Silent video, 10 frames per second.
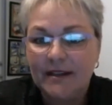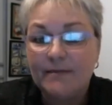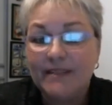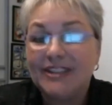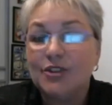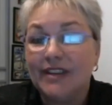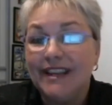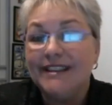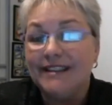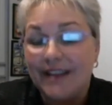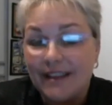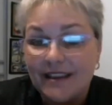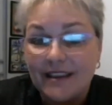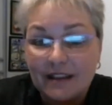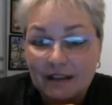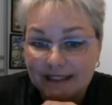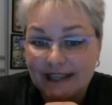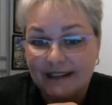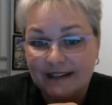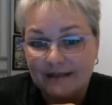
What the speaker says: that you get nothing done.